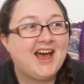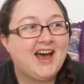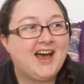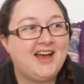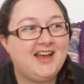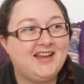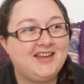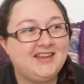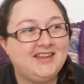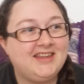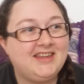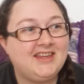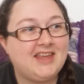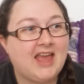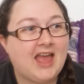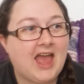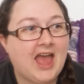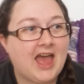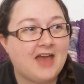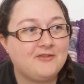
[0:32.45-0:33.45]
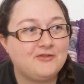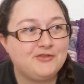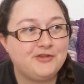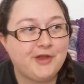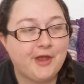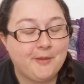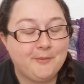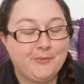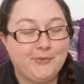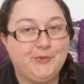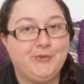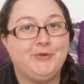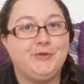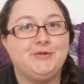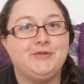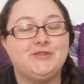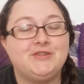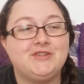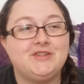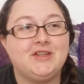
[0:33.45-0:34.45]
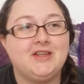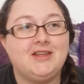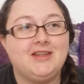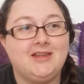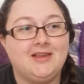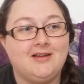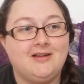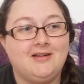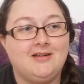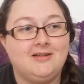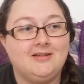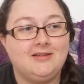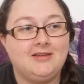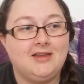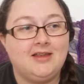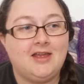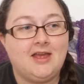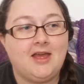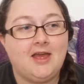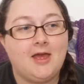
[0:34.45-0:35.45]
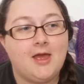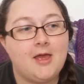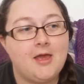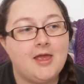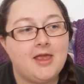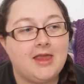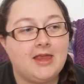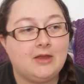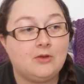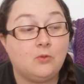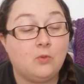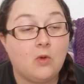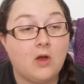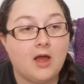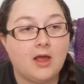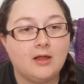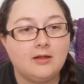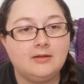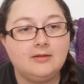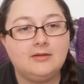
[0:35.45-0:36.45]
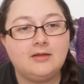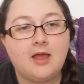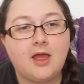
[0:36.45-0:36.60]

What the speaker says: I haven't bought yarn in a while.